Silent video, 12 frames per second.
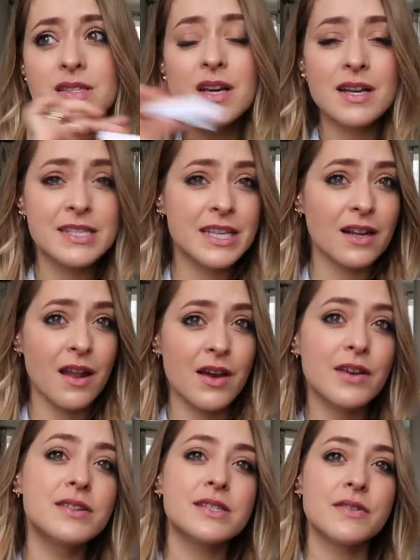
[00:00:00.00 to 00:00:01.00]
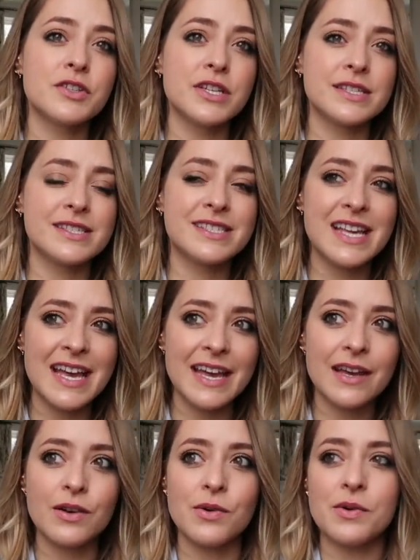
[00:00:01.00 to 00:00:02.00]
dirty clothes, if she's
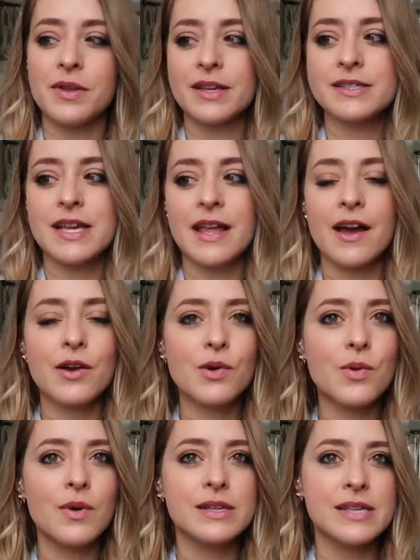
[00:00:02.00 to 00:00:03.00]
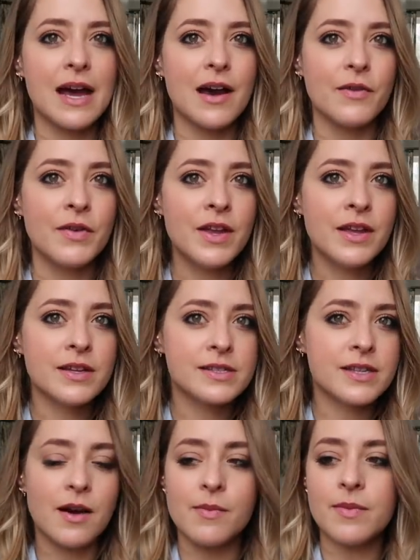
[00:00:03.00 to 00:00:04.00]
sick or things like that, I always have
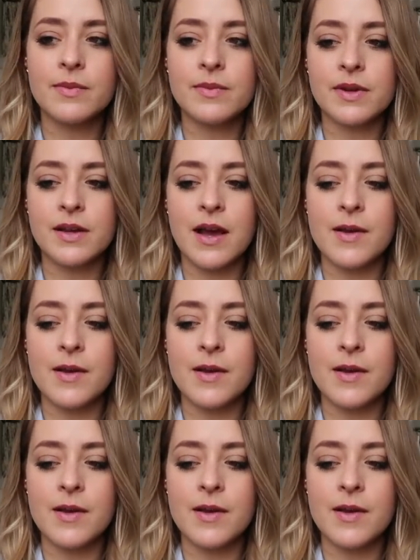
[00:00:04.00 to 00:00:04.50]
some